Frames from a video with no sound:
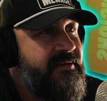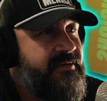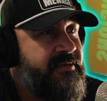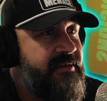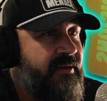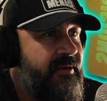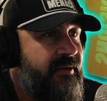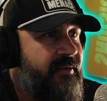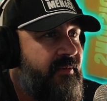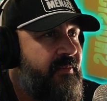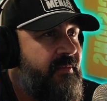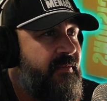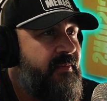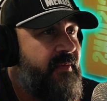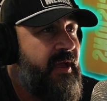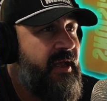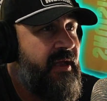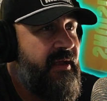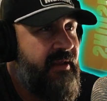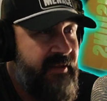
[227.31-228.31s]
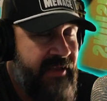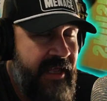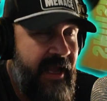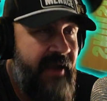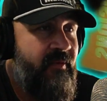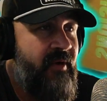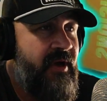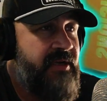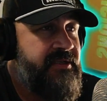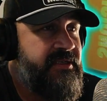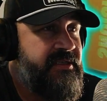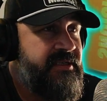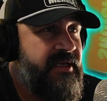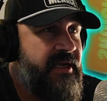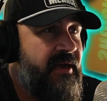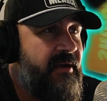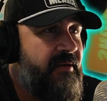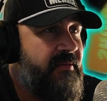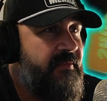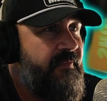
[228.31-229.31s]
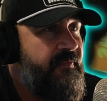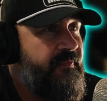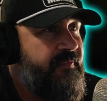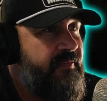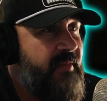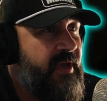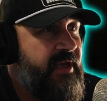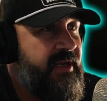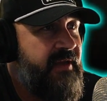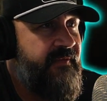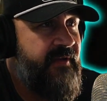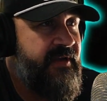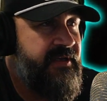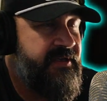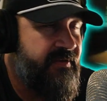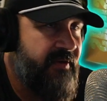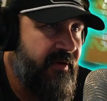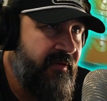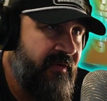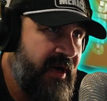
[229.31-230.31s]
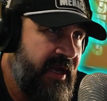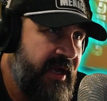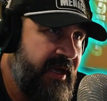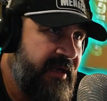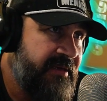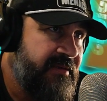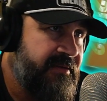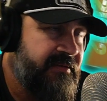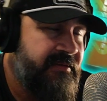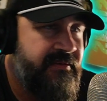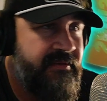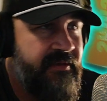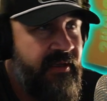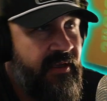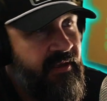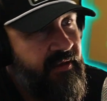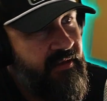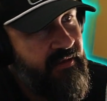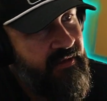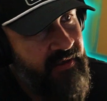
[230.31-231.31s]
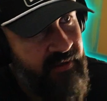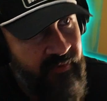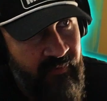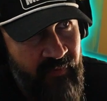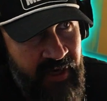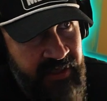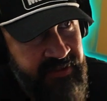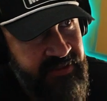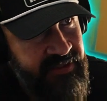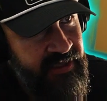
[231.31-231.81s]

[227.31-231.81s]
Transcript: So that washes out. And if you do it right, it'll wash